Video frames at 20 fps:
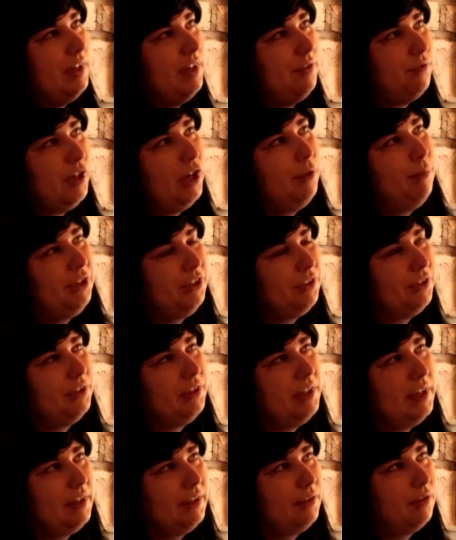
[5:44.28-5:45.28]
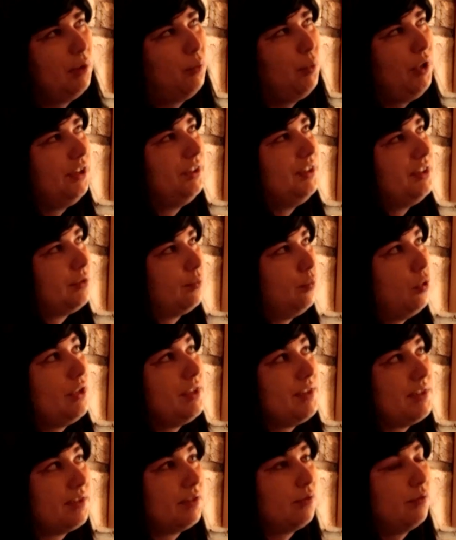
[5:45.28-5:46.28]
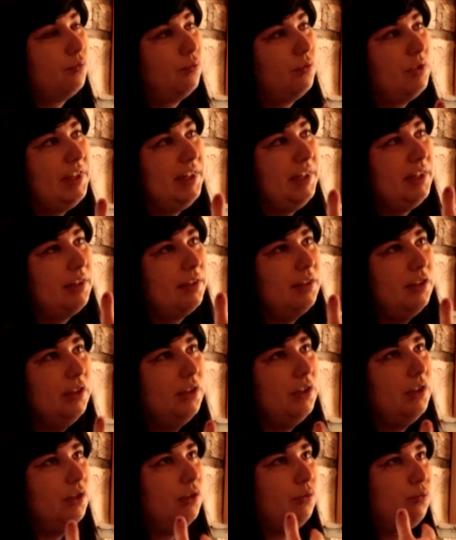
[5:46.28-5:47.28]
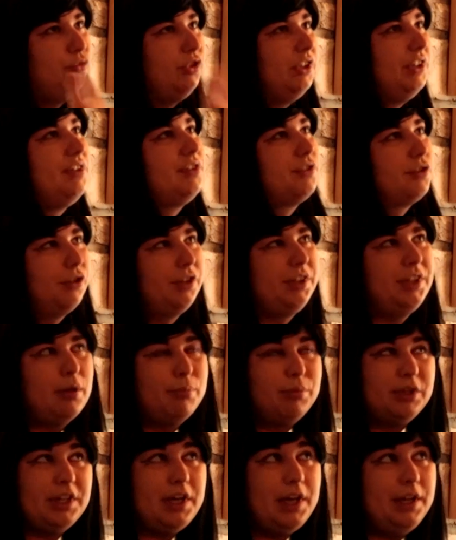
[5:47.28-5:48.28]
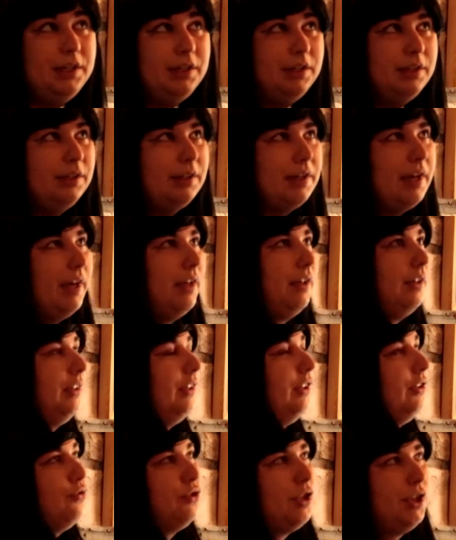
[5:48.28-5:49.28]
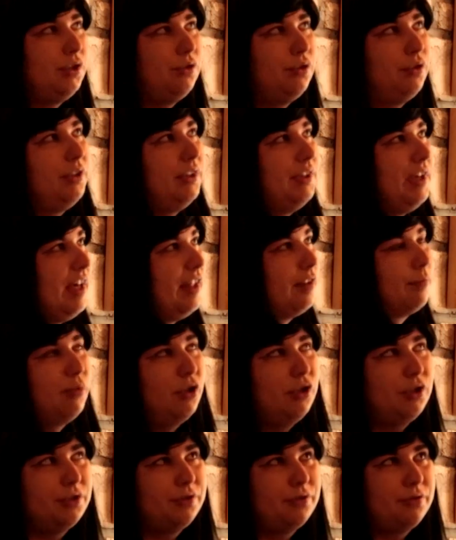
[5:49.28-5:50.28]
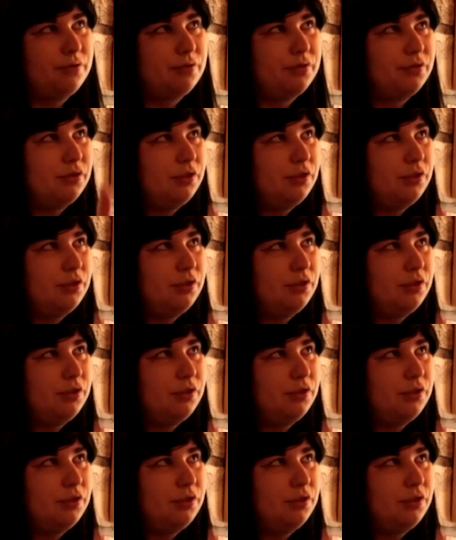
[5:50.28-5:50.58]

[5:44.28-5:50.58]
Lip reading: environmental awareness was like really starting up again, and in general as part of